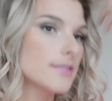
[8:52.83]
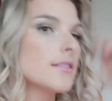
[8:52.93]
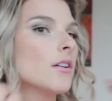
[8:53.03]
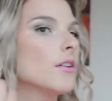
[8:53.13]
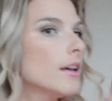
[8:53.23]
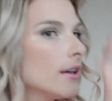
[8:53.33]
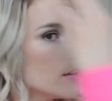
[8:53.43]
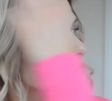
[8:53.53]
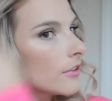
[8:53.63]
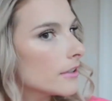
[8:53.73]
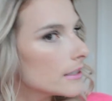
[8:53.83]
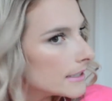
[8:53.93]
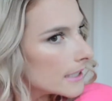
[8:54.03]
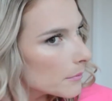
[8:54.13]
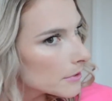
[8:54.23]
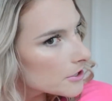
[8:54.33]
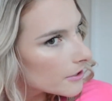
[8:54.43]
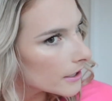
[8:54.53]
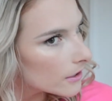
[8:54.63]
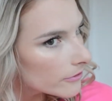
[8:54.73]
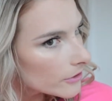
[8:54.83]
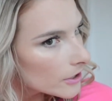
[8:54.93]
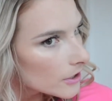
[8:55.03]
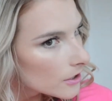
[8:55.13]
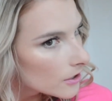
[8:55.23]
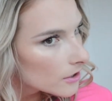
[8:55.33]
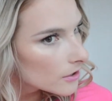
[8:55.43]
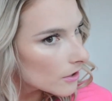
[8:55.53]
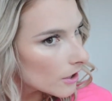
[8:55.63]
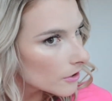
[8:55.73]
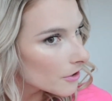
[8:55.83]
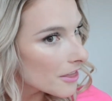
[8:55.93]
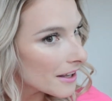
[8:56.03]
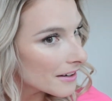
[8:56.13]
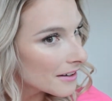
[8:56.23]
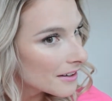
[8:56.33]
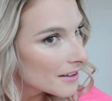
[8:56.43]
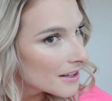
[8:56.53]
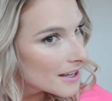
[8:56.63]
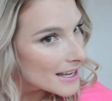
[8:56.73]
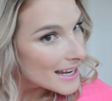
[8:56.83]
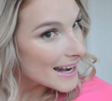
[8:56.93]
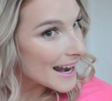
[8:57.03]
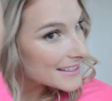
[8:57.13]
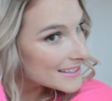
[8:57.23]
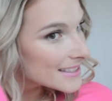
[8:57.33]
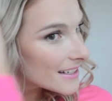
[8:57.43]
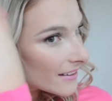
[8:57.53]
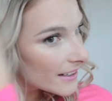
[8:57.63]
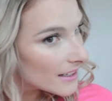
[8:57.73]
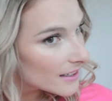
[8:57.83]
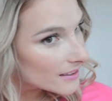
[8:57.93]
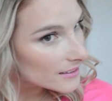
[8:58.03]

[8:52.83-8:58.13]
So you don't need to damage your hair for longer than necessary.